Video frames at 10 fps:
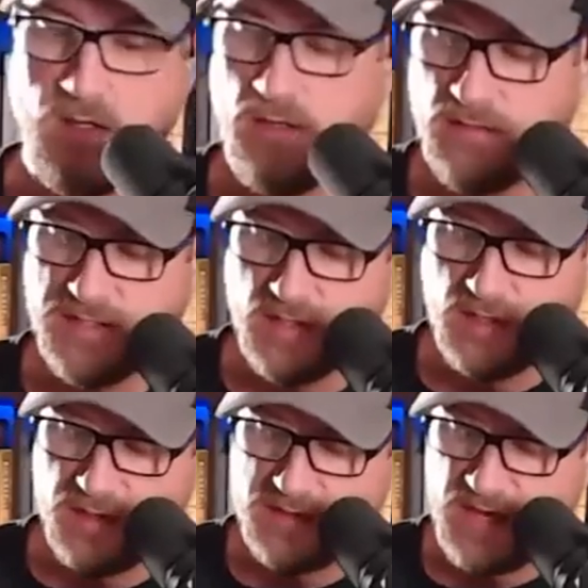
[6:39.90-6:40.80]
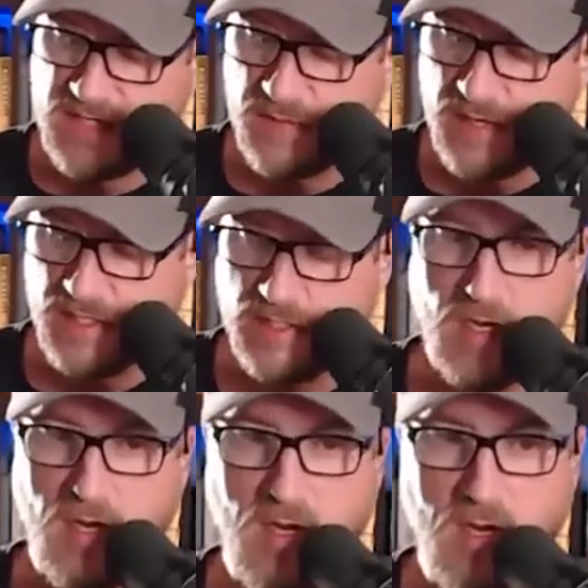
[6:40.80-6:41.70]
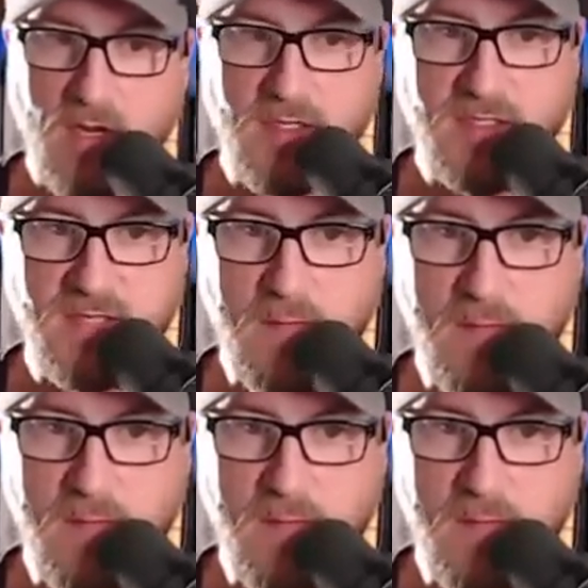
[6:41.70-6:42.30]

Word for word: Let's go to this next page. Some